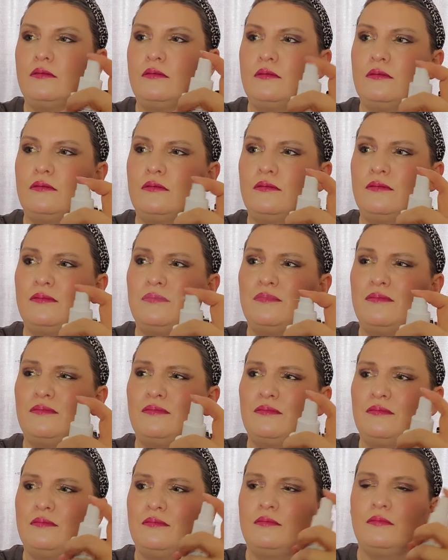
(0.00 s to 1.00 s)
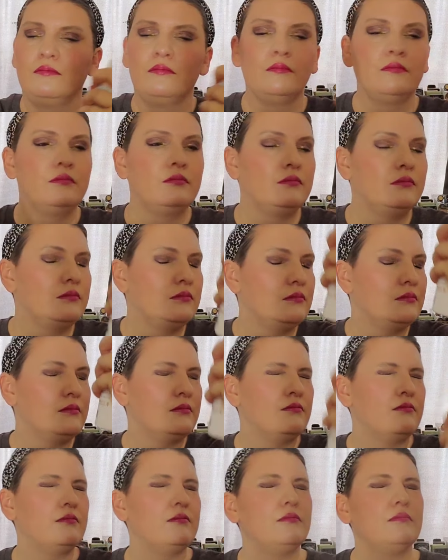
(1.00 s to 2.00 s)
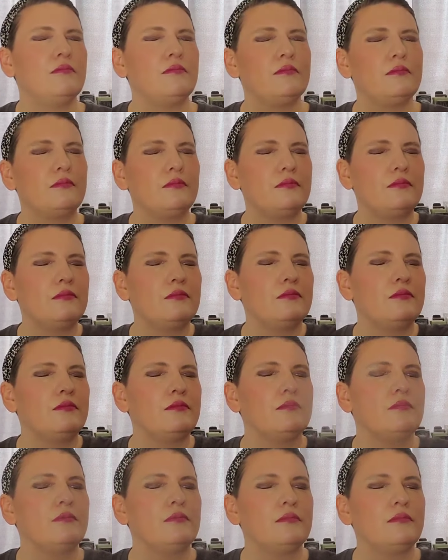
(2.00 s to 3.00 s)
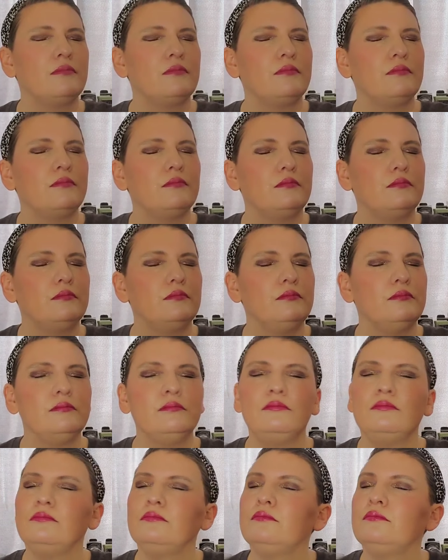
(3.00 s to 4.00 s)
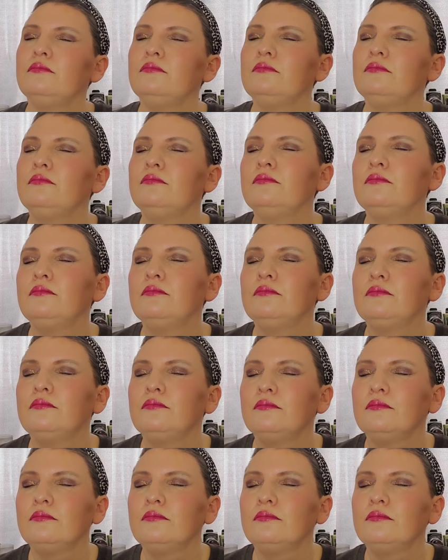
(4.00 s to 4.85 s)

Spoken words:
Nothing is said.